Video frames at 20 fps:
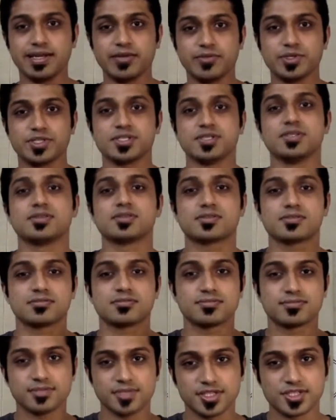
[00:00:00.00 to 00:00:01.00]
which is
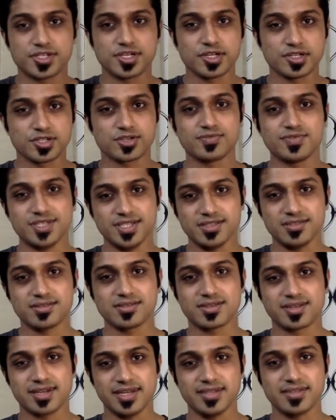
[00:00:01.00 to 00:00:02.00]
the Church of Jesus
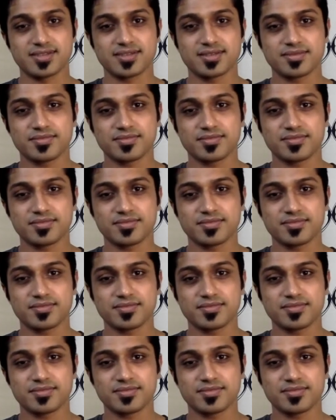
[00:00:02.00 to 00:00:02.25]
Christ.